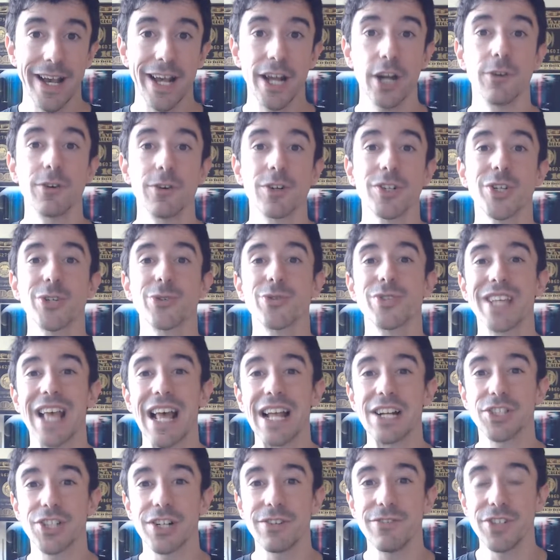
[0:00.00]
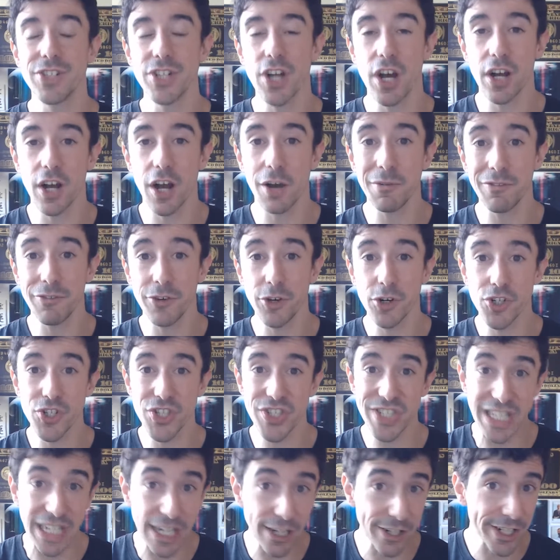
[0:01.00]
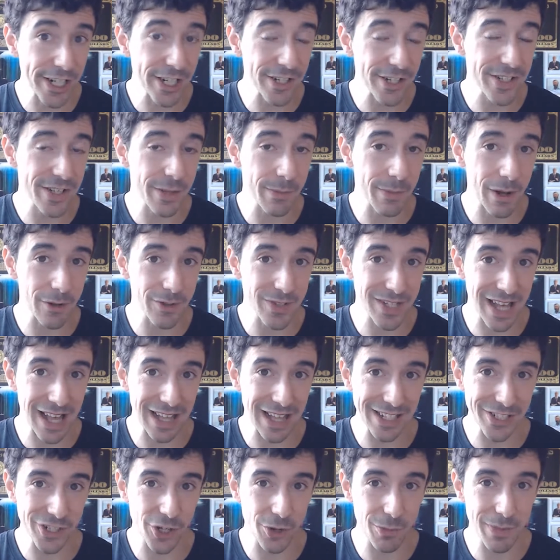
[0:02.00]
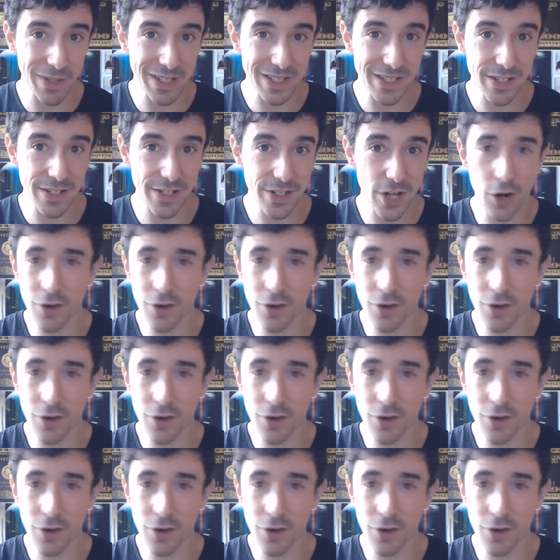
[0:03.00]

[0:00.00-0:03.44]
head over to scaledriven.com if you're serious about scaling your business,